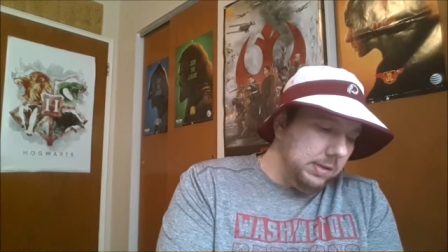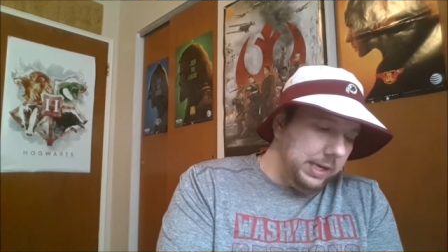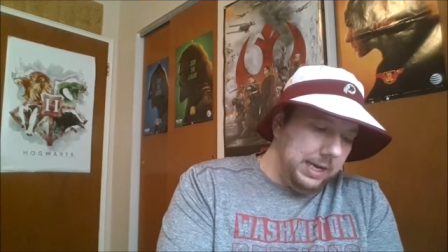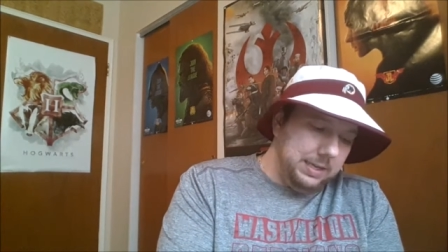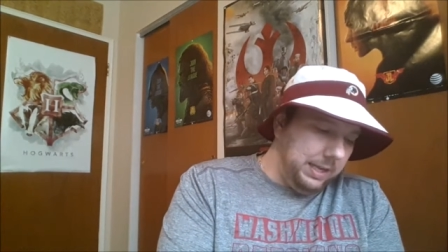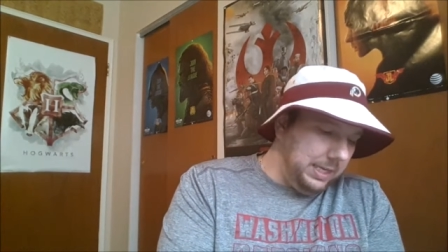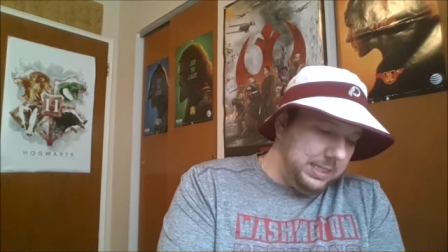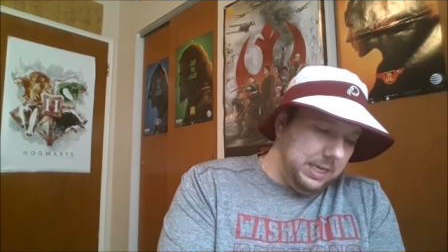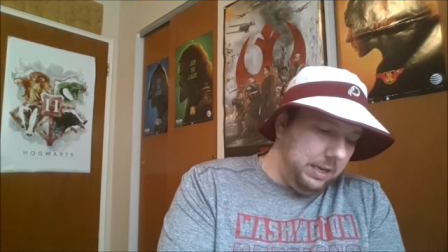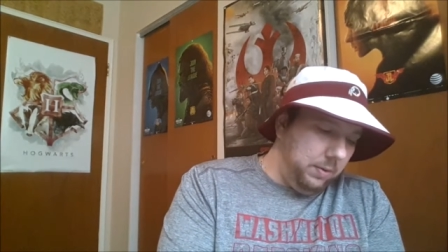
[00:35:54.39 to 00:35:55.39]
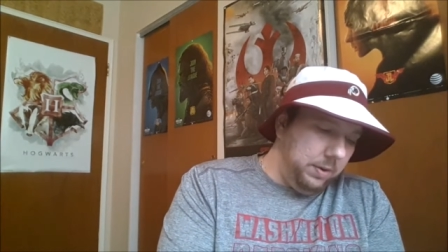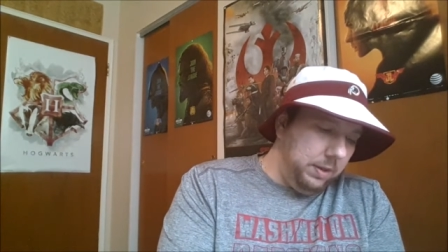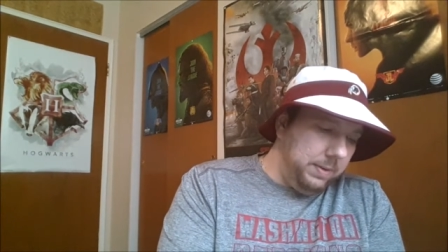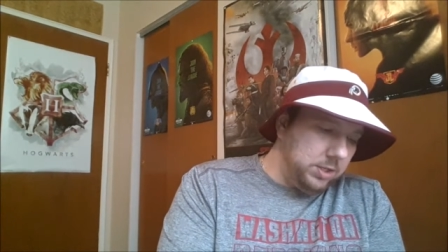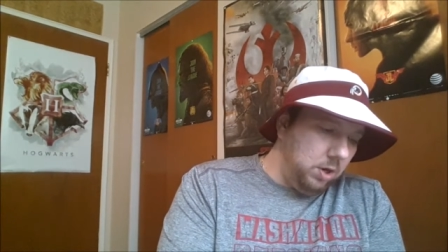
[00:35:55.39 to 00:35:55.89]
Like I said,
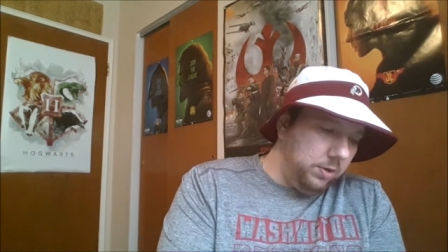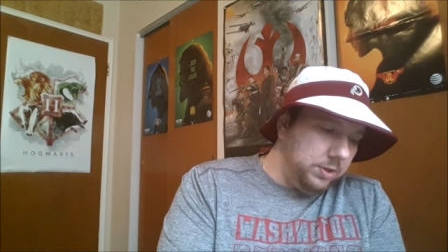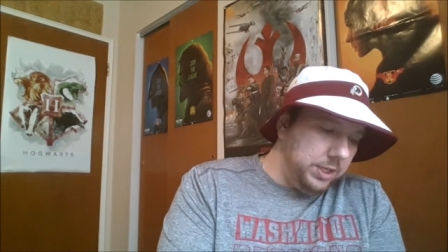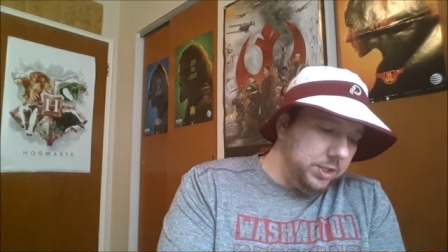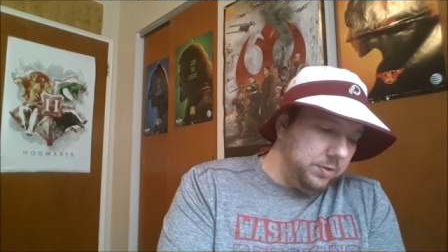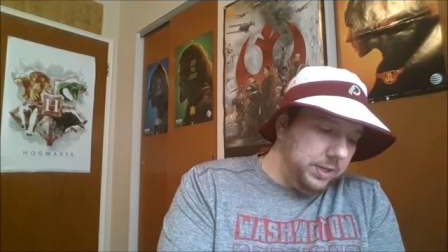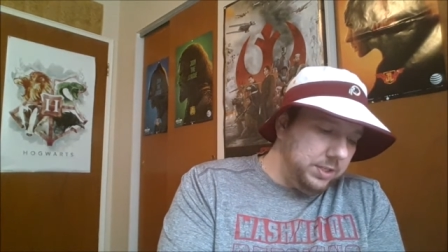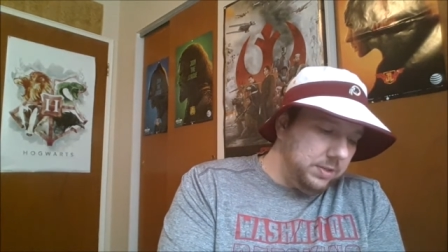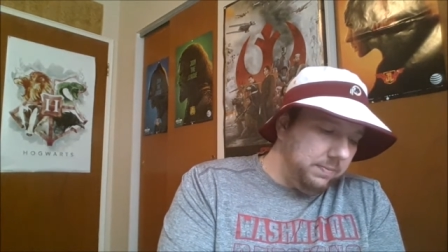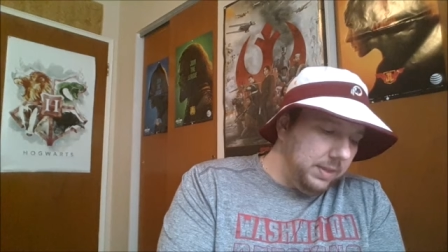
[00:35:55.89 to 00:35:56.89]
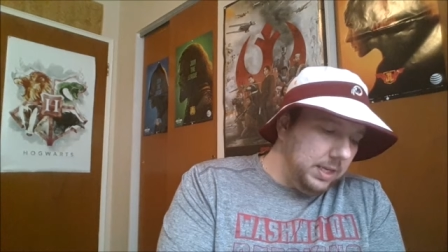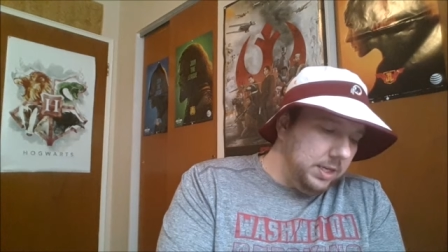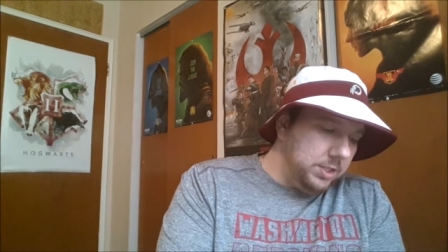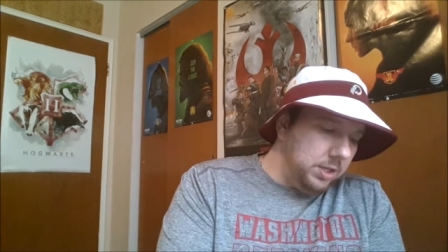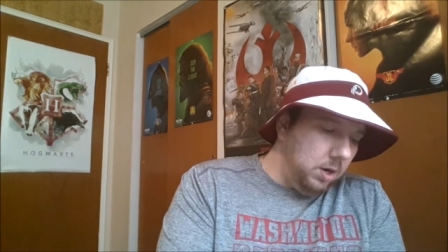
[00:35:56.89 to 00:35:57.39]
they missed all those injuries.
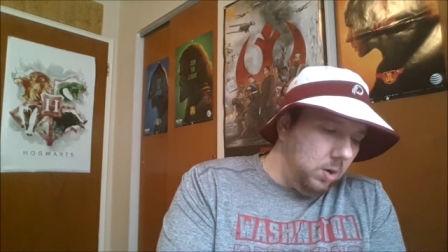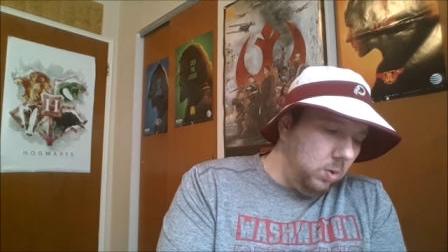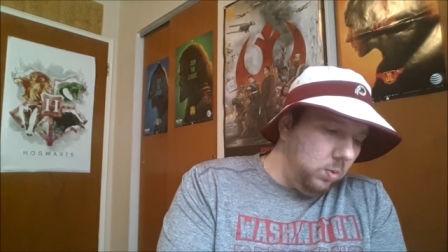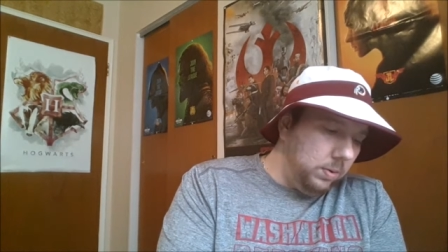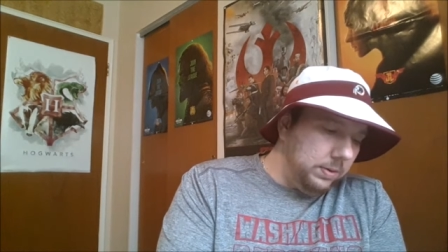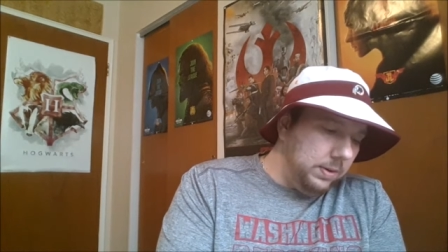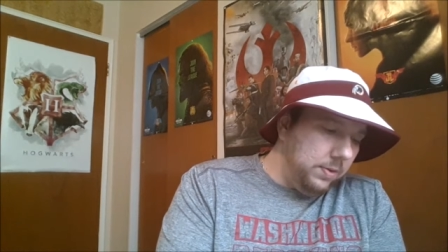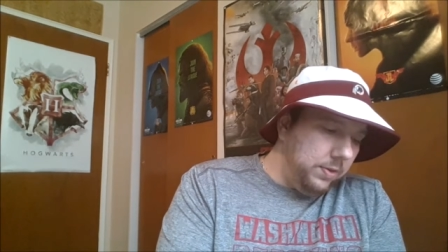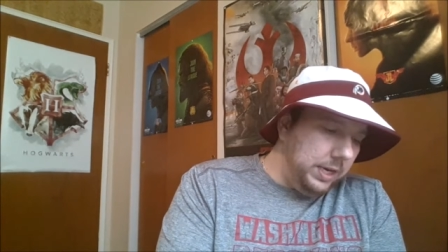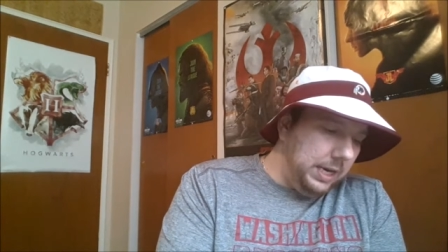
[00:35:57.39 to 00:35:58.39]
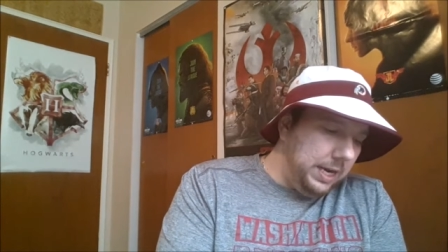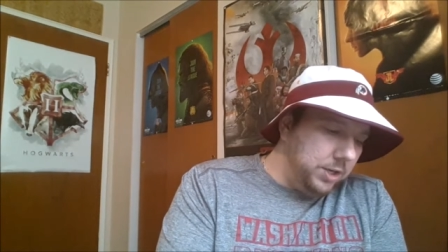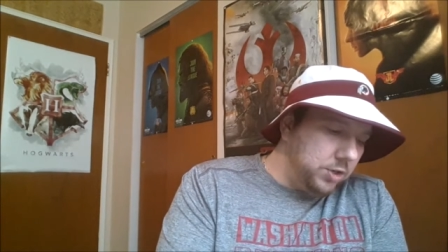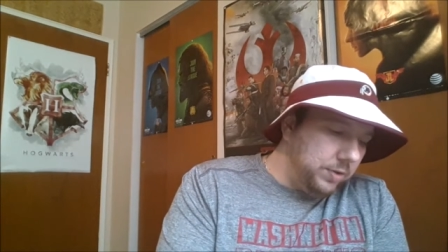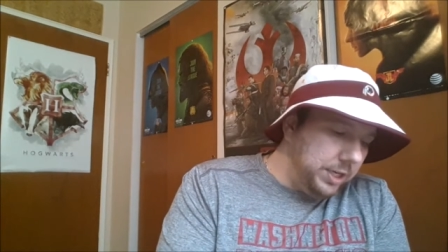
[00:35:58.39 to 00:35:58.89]
So the
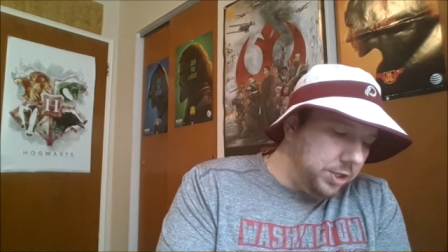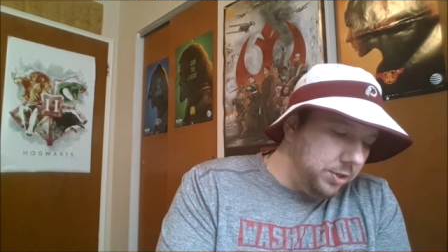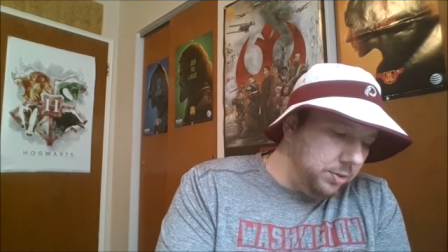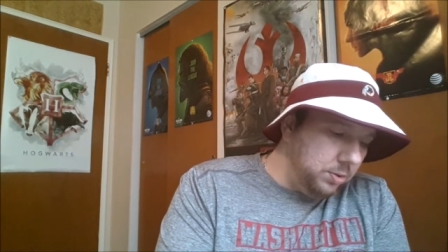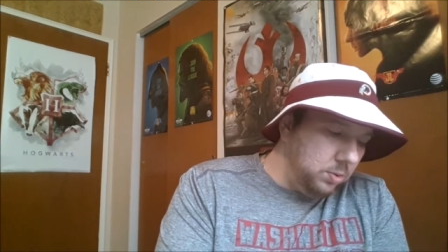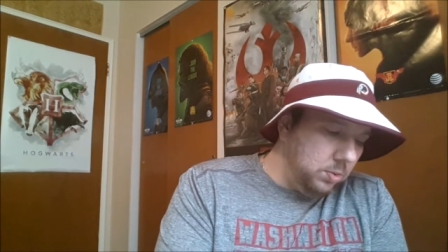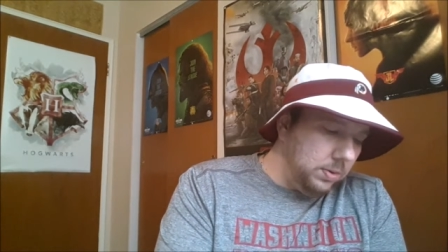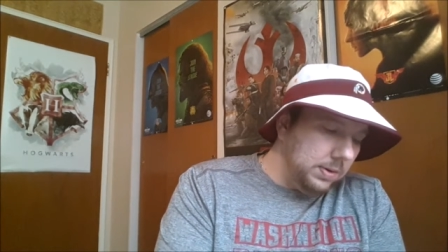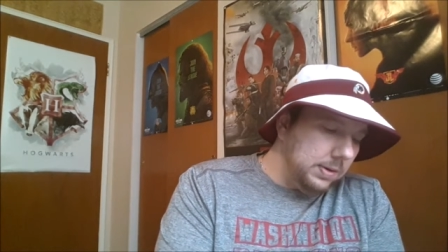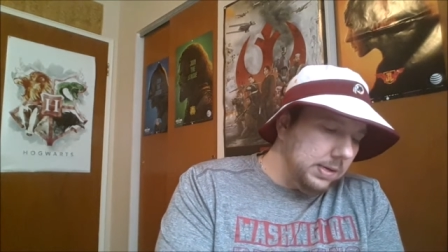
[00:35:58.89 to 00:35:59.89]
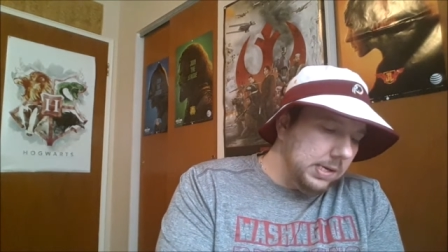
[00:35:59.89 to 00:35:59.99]
injury to